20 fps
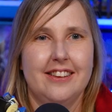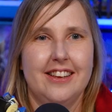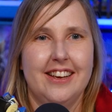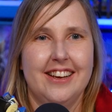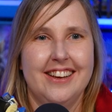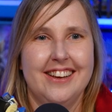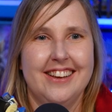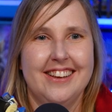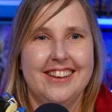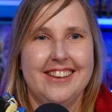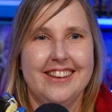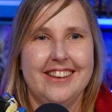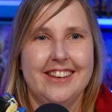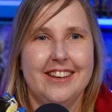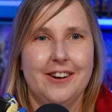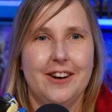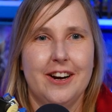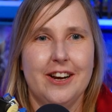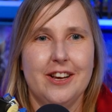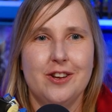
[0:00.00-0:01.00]
Yeah.
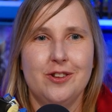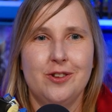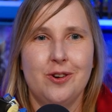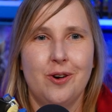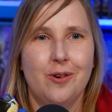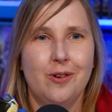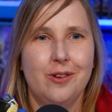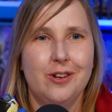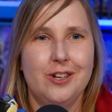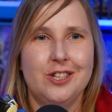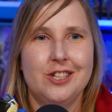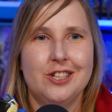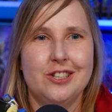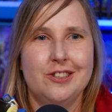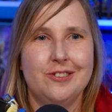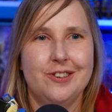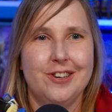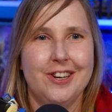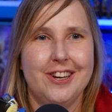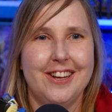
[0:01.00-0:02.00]
Greg, you totally should
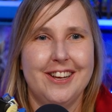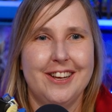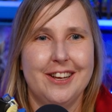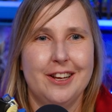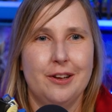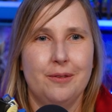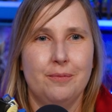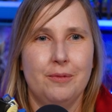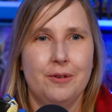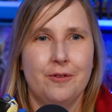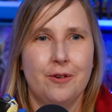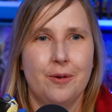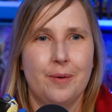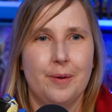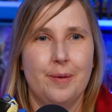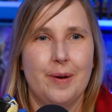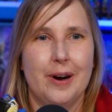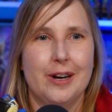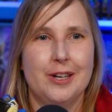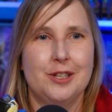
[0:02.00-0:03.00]
read it before we
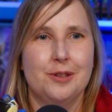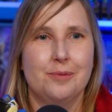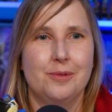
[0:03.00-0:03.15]
watch the